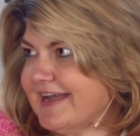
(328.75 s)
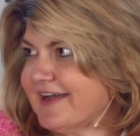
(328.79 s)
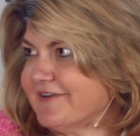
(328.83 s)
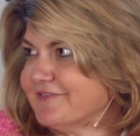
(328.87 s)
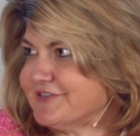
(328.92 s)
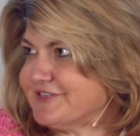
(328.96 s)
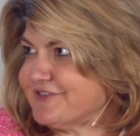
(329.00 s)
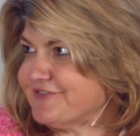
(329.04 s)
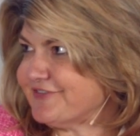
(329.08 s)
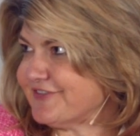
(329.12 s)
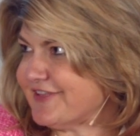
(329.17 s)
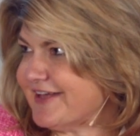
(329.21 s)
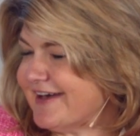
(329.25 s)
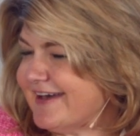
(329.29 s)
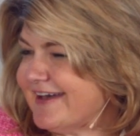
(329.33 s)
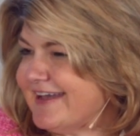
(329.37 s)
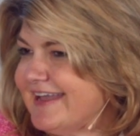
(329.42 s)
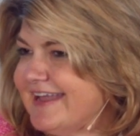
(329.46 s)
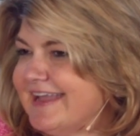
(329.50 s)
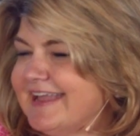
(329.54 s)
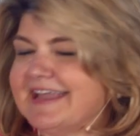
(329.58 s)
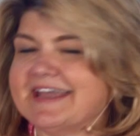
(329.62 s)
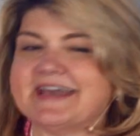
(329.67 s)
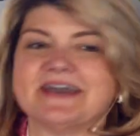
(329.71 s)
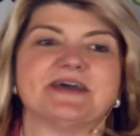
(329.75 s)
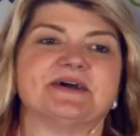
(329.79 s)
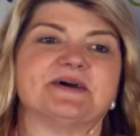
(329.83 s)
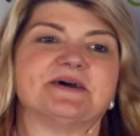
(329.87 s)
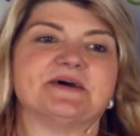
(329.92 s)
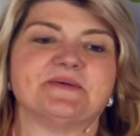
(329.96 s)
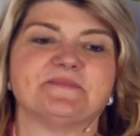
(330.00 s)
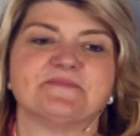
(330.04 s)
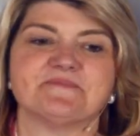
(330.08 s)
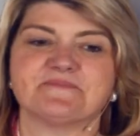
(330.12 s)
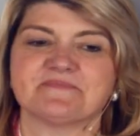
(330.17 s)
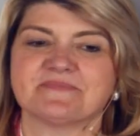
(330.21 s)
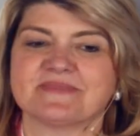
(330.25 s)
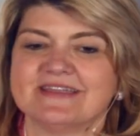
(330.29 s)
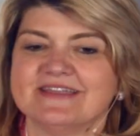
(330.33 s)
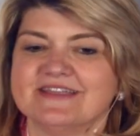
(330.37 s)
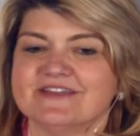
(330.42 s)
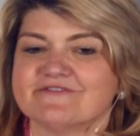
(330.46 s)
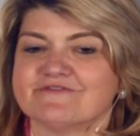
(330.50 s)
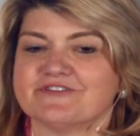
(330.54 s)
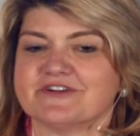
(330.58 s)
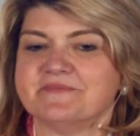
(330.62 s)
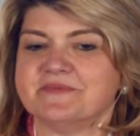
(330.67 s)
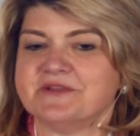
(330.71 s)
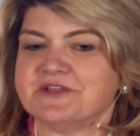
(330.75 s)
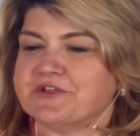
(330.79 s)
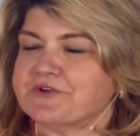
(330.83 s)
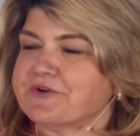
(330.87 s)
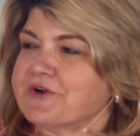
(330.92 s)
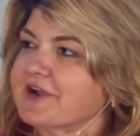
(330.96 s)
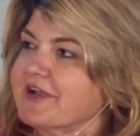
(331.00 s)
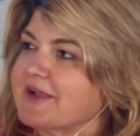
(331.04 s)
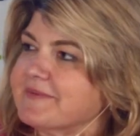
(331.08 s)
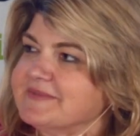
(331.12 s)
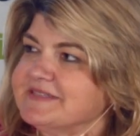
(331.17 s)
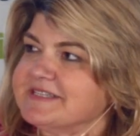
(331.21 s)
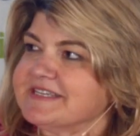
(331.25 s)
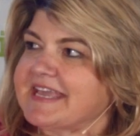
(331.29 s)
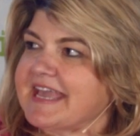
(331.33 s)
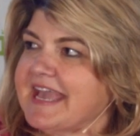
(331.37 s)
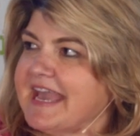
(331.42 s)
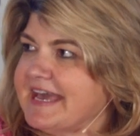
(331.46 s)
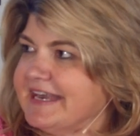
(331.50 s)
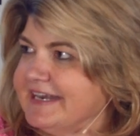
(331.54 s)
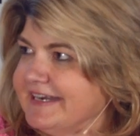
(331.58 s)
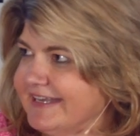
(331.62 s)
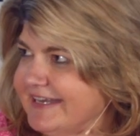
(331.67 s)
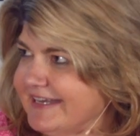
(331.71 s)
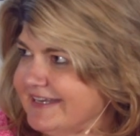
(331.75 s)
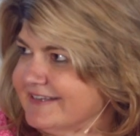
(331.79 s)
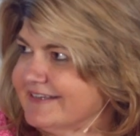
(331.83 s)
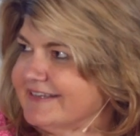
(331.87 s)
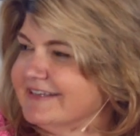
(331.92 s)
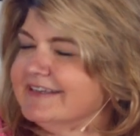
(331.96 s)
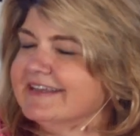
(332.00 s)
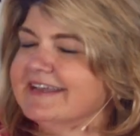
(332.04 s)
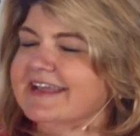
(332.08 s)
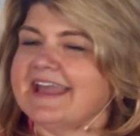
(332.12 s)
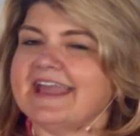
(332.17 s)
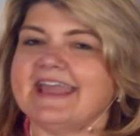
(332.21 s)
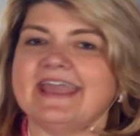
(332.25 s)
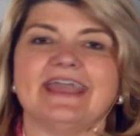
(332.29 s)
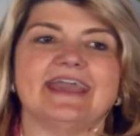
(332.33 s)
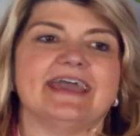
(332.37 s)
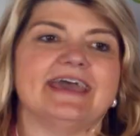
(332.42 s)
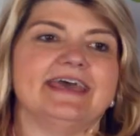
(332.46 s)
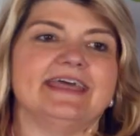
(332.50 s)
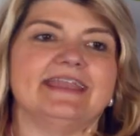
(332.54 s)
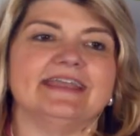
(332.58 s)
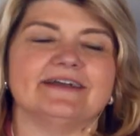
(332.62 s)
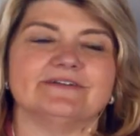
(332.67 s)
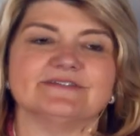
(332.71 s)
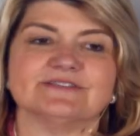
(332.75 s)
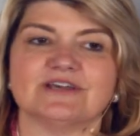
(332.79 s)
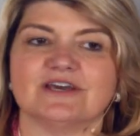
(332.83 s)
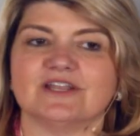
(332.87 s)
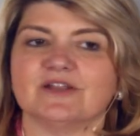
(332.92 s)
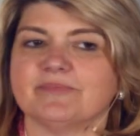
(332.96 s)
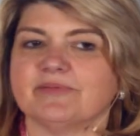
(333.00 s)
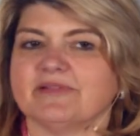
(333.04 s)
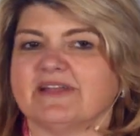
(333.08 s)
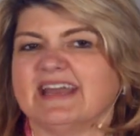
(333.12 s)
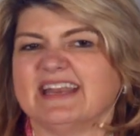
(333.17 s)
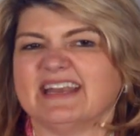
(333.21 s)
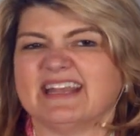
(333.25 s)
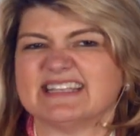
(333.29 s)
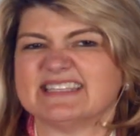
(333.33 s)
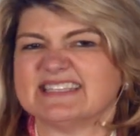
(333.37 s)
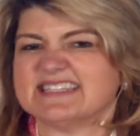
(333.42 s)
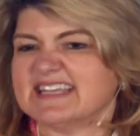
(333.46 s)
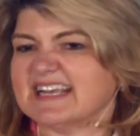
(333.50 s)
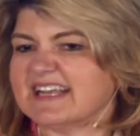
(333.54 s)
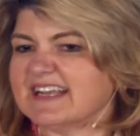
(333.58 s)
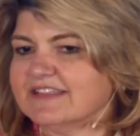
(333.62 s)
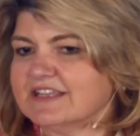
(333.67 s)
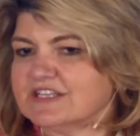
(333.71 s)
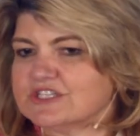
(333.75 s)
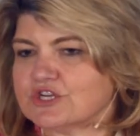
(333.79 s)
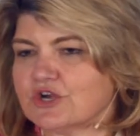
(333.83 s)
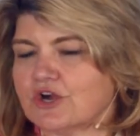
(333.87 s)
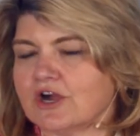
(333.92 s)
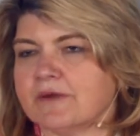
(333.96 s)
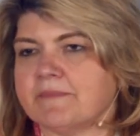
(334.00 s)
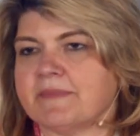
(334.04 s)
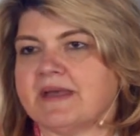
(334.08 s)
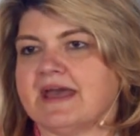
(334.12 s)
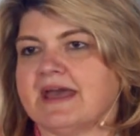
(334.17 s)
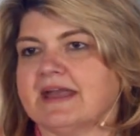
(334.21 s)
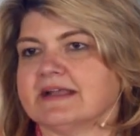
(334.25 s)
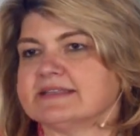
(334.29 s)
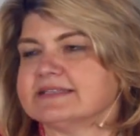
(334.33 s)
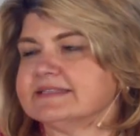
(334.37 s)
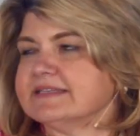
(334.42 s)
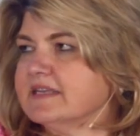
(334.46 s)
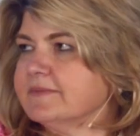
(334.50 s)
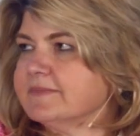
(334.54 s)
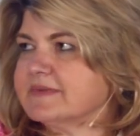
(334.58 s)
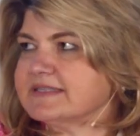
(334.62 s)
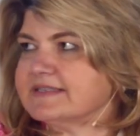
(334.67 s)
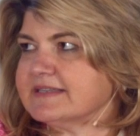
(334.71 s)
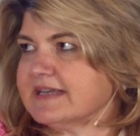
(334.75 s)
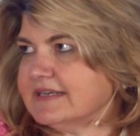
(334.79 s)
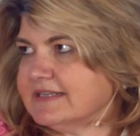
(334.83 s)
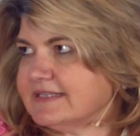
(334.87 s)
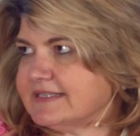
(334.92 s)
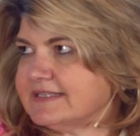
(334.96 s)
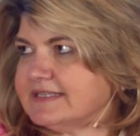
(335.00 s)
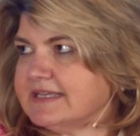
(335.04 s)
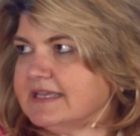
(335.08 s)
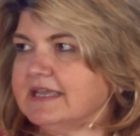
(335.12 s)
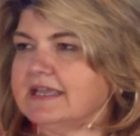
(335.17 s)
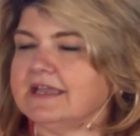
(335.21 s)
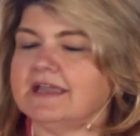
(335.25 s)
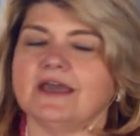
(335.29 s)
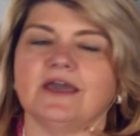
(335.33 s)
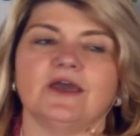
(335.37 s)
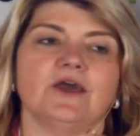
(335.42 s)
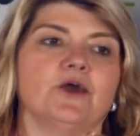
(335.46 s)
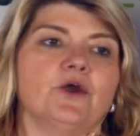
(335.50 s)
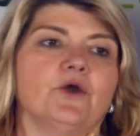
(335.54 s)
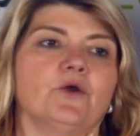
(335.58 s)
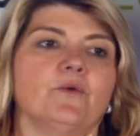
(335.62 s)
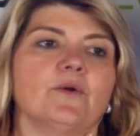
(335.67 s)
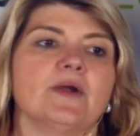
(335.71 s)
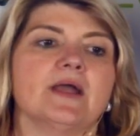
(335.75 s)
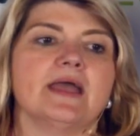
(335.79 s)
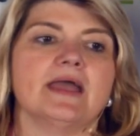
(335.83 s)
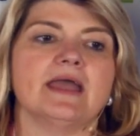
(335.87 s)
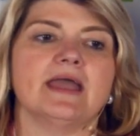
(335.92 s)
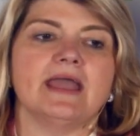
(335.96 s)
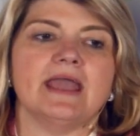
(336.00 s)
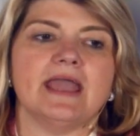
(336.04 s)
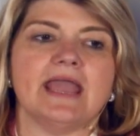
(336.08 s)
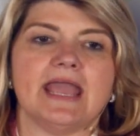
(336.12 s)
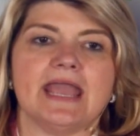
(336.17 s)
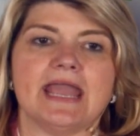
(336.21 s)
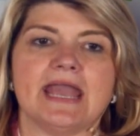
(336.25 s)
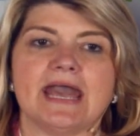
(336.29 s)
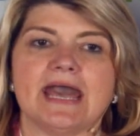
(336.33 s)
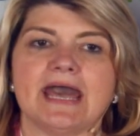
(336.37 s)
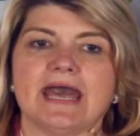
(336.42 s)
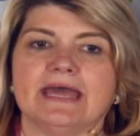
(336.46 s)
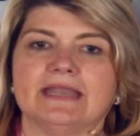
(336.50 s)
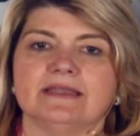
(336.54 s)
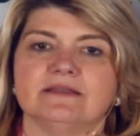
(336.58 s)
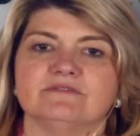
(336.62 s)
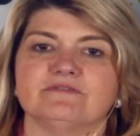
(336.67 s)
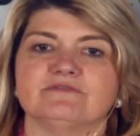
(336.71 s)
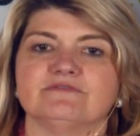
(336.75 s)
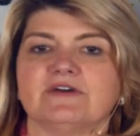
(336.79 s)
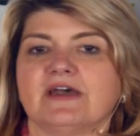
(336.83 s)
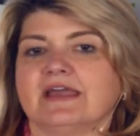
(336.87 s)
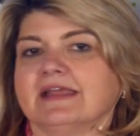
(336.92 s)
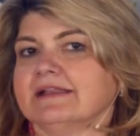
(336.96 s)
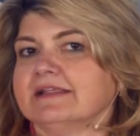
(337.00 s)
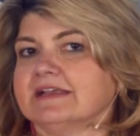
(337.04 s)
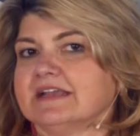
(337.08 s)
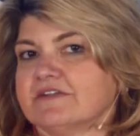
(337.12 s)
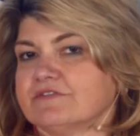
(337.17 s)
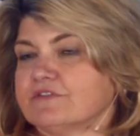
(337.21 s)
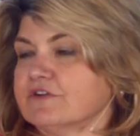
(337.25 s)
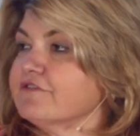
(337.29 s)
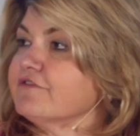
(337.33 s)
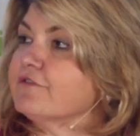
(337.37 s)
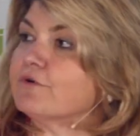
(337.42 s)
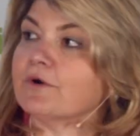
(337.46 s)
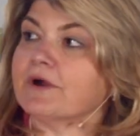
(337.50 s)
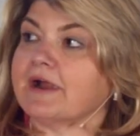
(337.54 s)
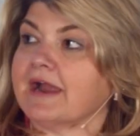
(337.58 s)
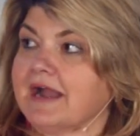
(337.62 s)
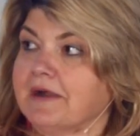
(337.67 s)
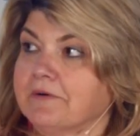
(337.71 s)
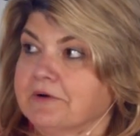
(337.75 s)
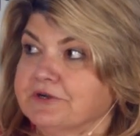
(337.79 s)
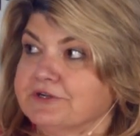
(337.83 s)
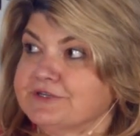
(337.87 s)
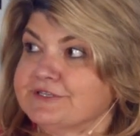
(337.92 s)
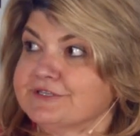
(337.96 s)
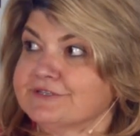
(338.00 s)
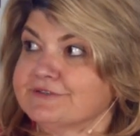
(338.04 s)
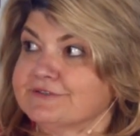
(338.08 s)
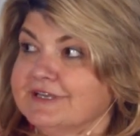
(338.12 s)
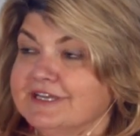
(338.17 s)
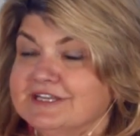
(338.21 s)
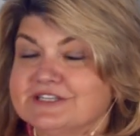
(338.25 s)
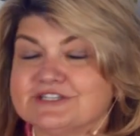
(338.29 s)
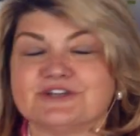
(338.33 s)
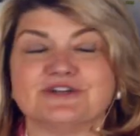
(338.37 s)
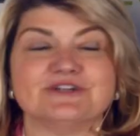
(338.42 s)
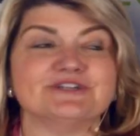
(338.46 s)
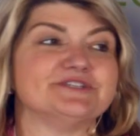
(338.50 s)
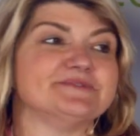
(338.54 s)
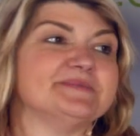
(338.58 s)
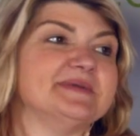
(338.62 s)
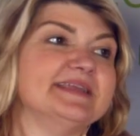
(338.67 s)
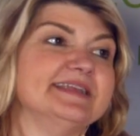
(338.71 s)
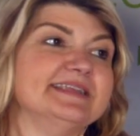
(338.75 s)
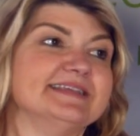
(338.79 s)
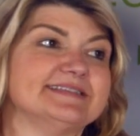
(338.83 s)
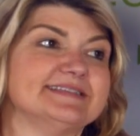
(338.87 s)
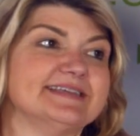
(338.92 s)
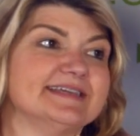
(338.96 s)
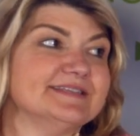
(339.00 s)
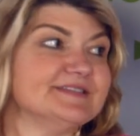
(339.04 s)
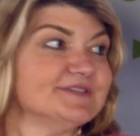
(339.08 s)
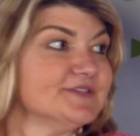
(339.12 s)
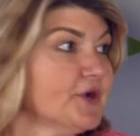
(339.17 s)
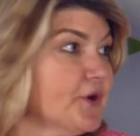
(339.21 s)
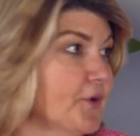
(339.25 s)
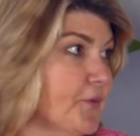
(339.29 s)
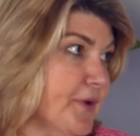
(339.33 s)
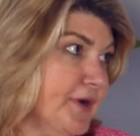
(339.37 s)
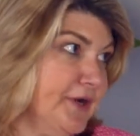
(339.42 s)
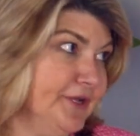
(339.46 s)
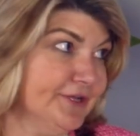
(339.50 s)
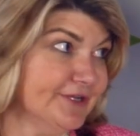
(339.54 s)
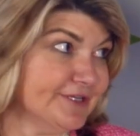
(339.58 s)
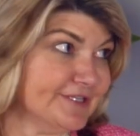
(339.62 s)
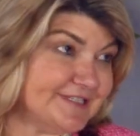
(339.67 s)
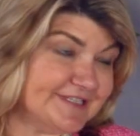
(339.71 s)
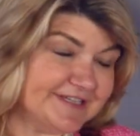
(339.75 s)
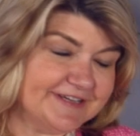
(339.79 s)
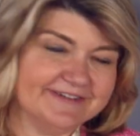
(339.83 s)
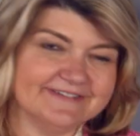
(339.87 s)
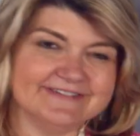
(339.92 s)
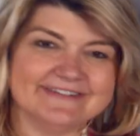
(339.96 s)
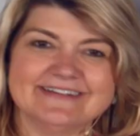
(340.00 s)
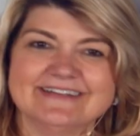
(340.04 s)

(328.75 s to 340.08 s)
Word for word: I was flying um, from New York up to Canada, and I was on a plane, got stuck on the tarmac, sitting beside a C E O, and finally, after four hours, he turned to me and he said, "So, what do you do?"